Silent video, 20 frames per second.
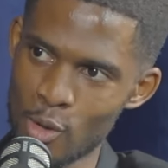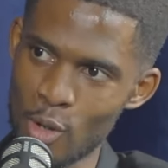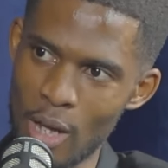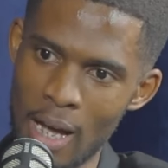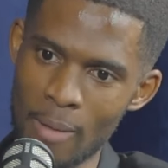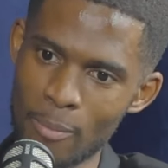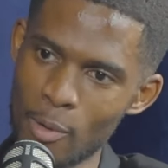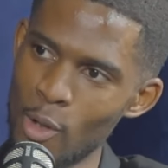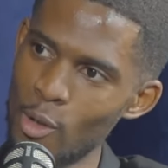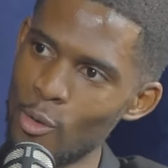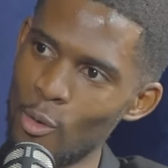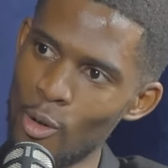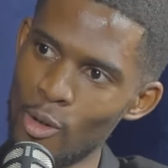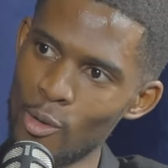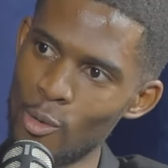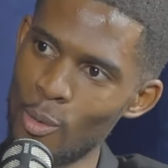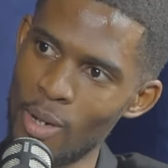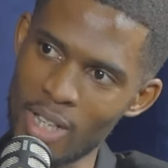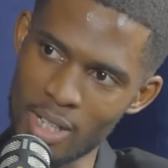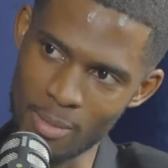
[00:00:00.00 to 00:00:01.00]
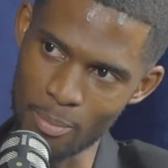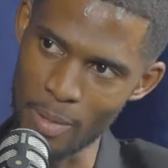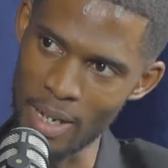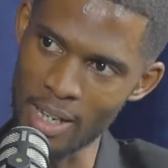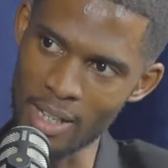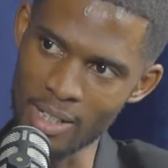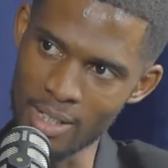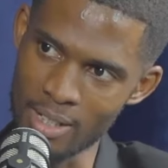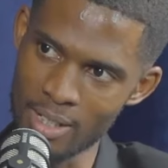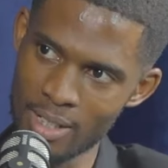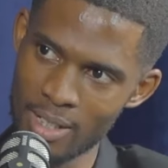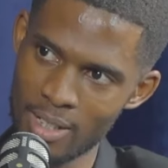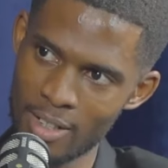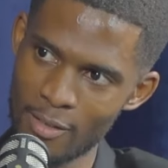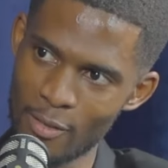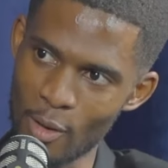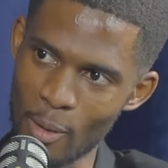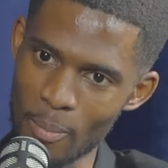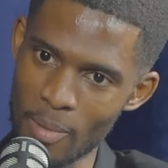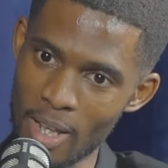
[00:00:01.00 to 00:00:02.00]
So I'm not going to expand
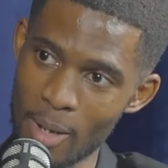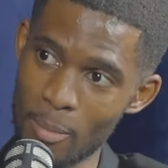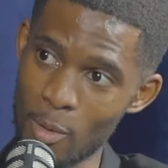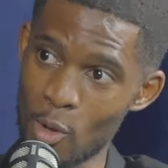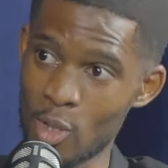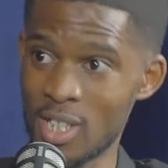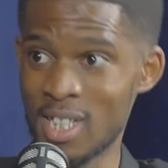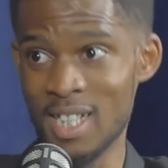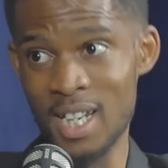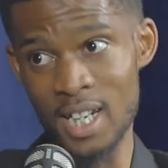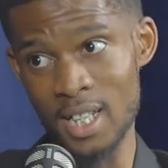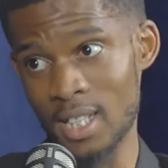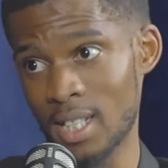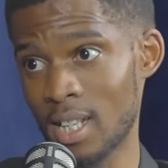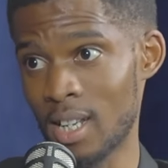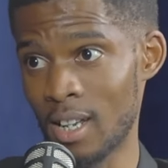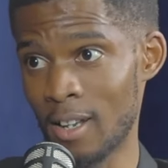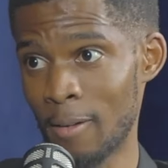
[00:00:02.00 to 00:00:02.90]
from here because it's risky.